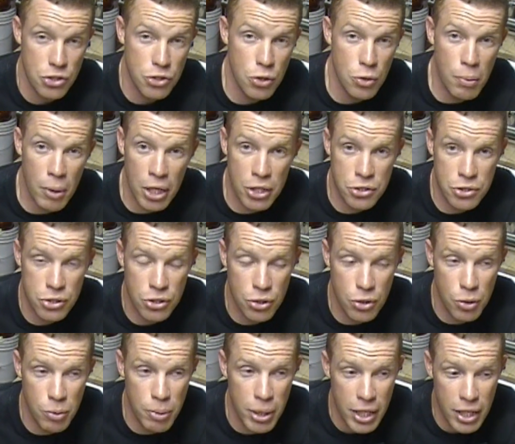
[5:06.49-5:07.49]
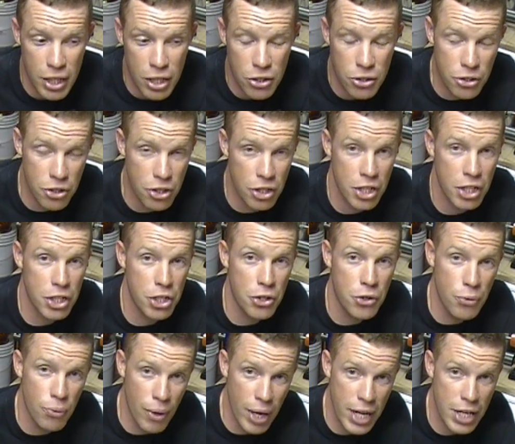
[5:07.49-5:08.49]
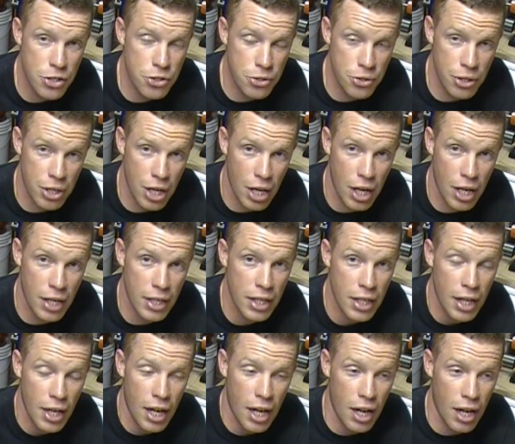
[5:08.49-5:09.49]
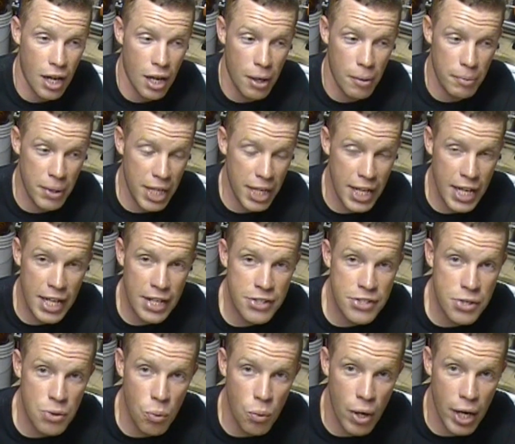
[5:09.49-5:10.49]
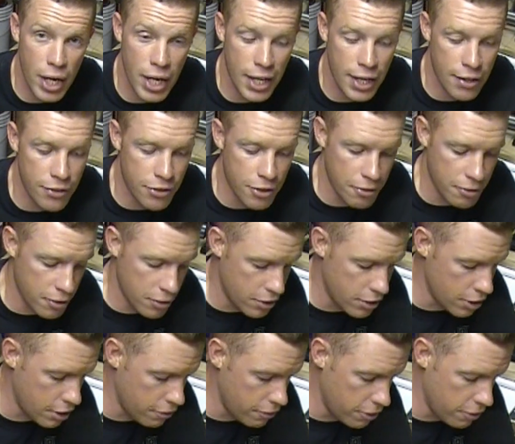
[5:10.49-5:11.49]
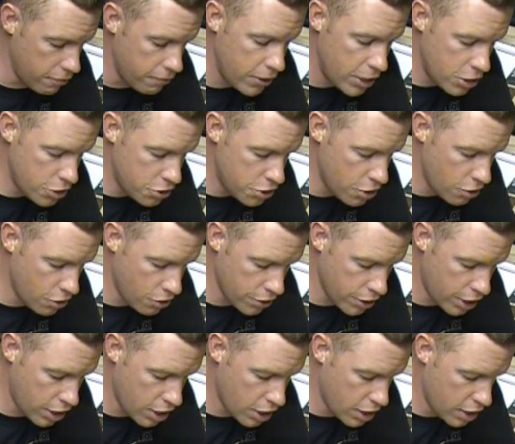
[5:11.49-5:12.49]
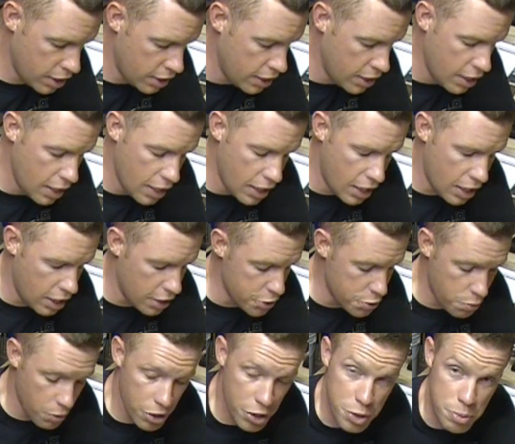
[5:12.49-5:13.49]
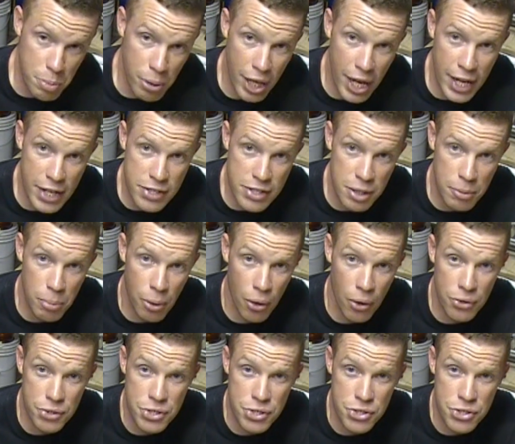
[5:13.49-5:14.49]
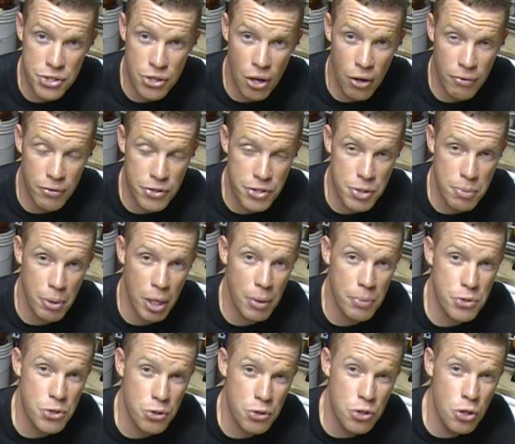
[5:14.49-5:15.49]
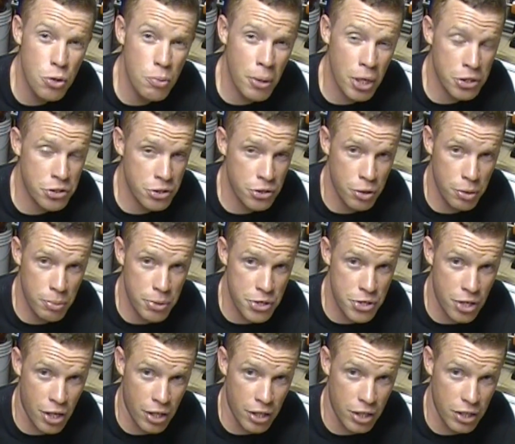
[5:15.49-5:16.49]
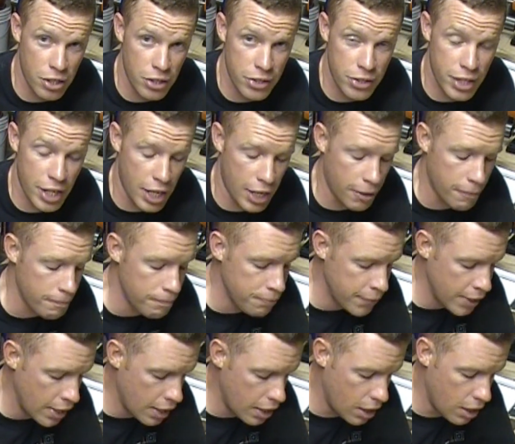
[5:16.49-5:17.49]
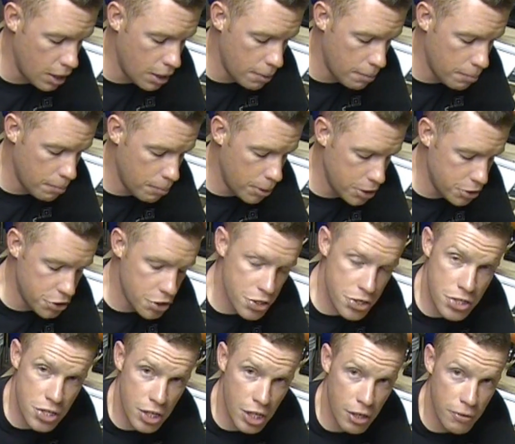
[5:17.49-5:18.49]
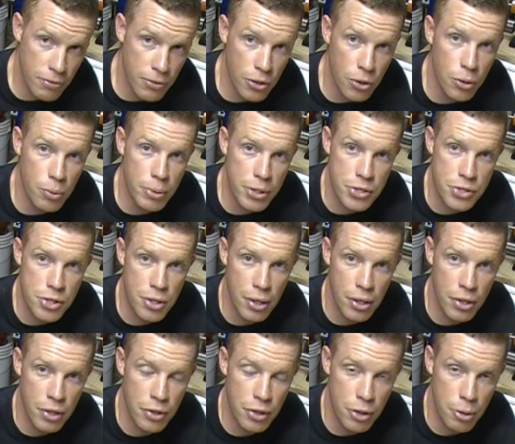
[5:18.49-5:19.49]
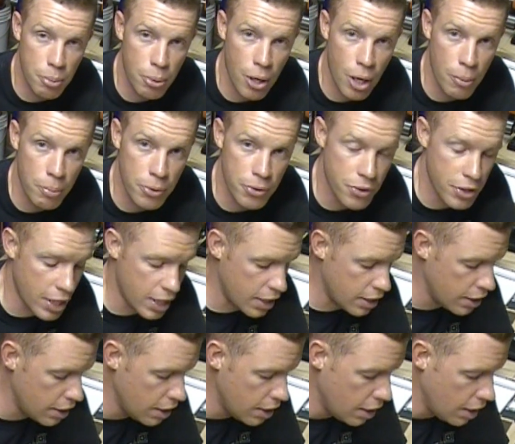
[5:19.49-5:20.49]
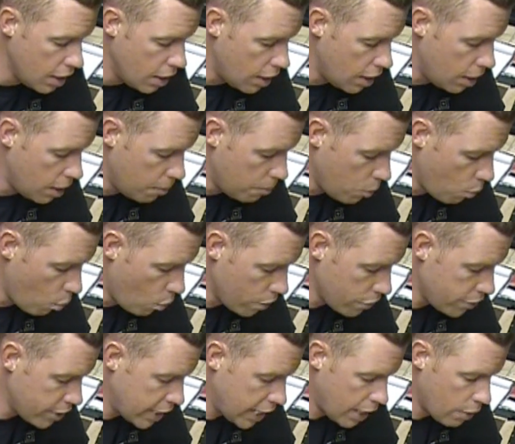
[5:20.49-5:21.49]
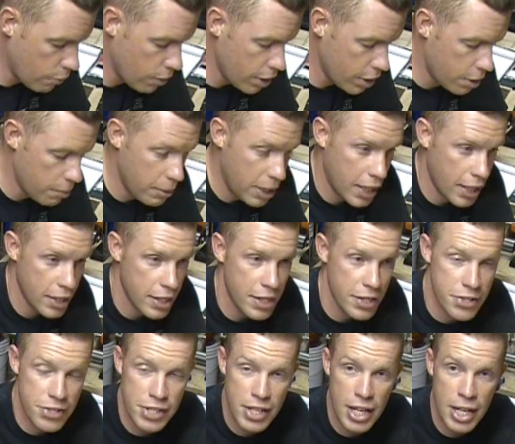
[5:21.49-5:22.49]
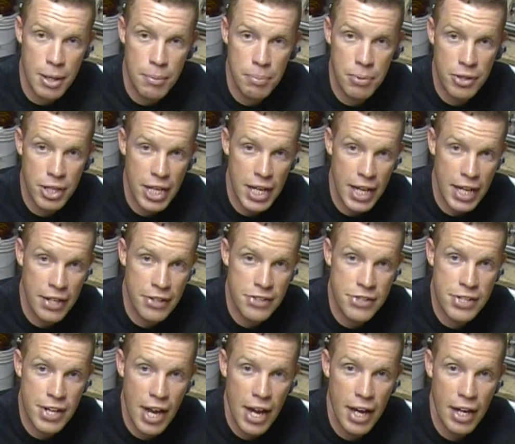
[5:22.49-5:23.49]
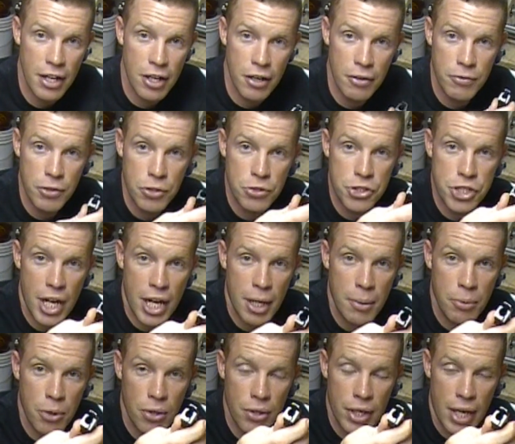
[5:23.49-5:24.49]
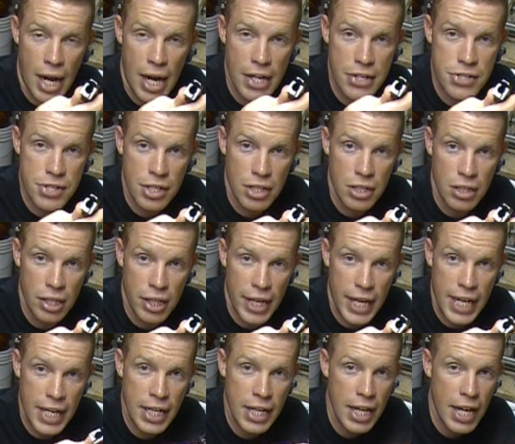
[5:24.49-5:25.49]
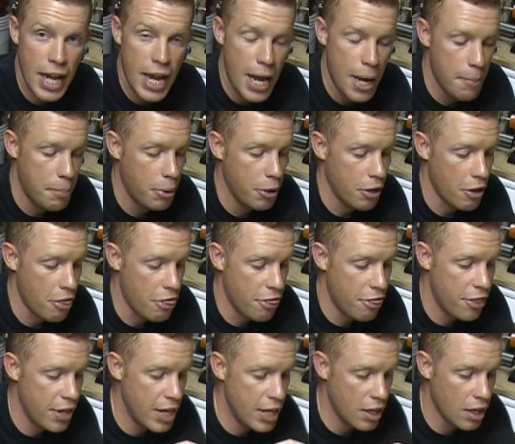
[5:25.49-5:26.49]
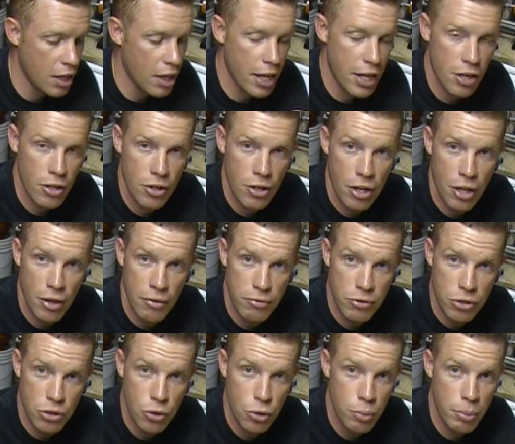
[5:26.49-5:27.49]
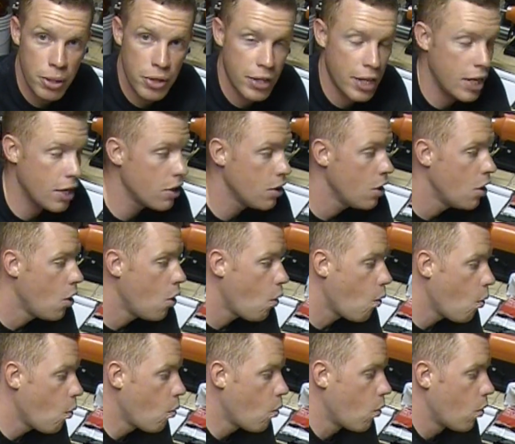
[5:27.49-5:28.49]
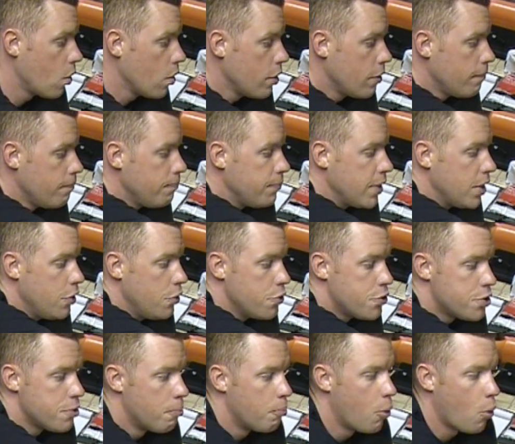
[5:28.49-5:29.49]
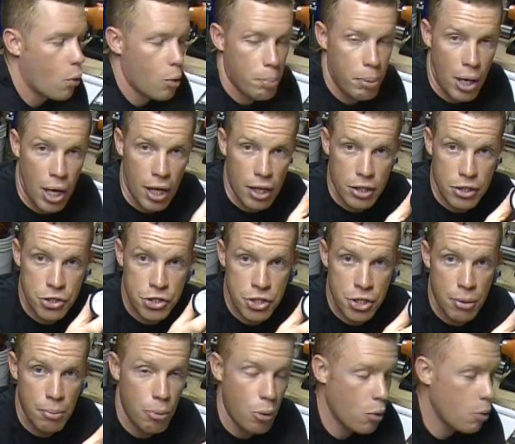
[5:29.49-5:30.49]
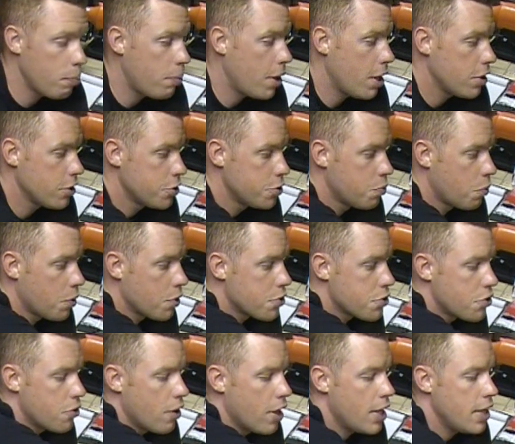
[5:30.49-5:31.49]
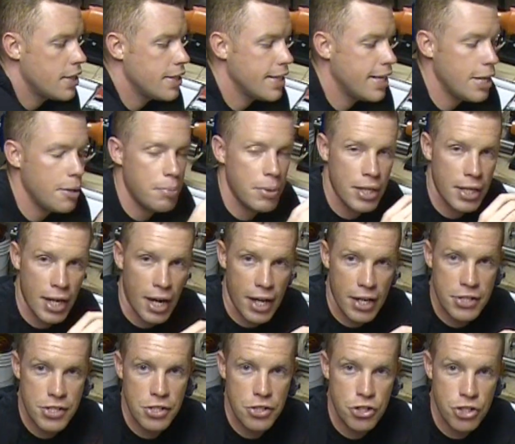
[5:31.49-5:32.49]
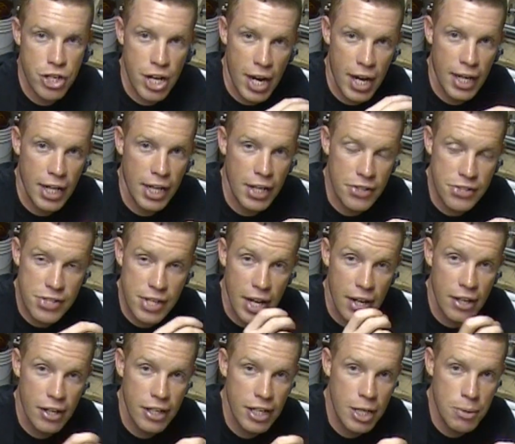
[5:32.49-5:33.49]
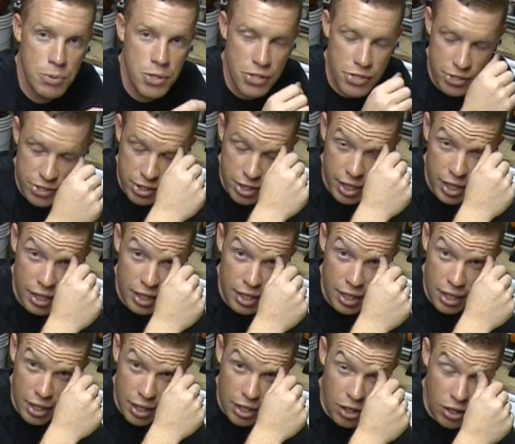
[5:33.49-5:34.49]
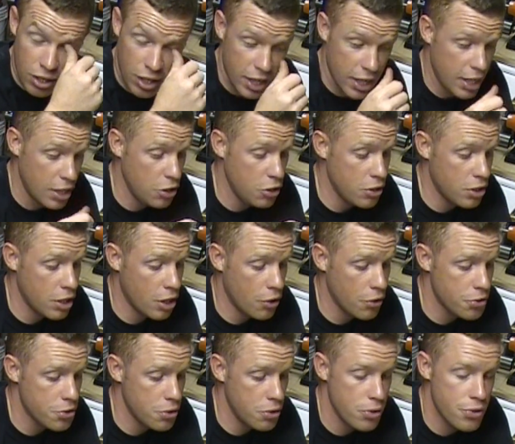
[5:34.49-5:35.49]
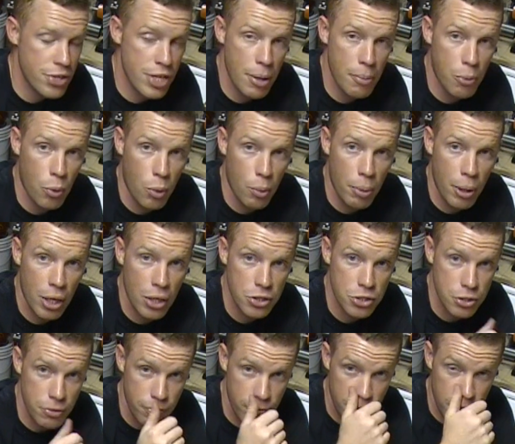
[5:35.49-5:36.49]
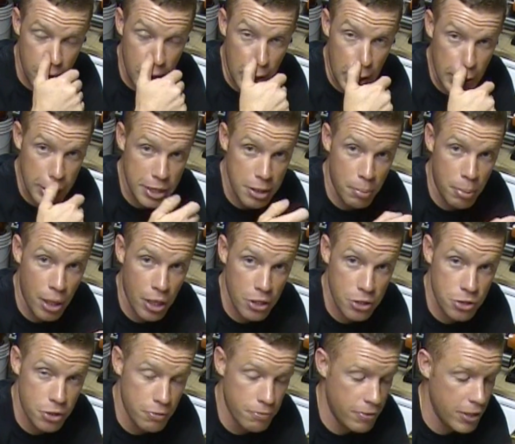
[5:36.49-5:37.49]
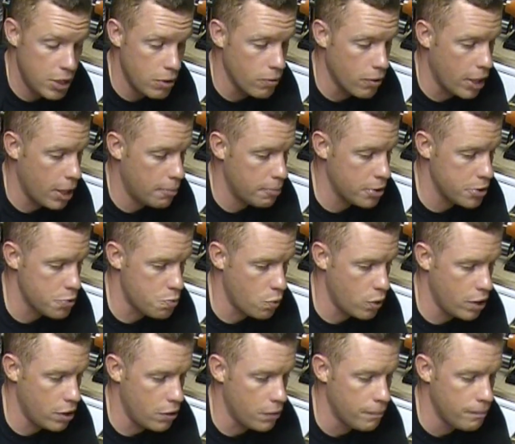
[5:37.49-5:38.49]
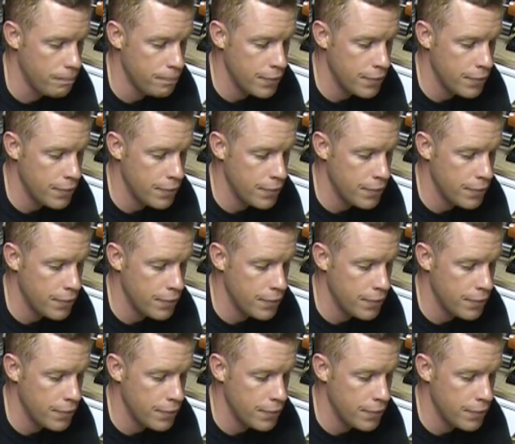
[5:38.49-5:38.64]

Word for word: Too much lube, you're going to degrade your gun. Um, it eats away at the, the, the finish on the gun uh, as well as plastic parts that softens them up. So too much lube is not a good thing, um, but just enough lube is the, uh, the proper thing. Um, one thing I recommend is keep the inside of your chamber nice and clean and put a thin layer of lube in there or use some bore polish. Bore polish works great to keep it nice and shiny inside there, it keeps it slick, right? And you can also use that bore polish to, uh, to polish your feed ramp as well.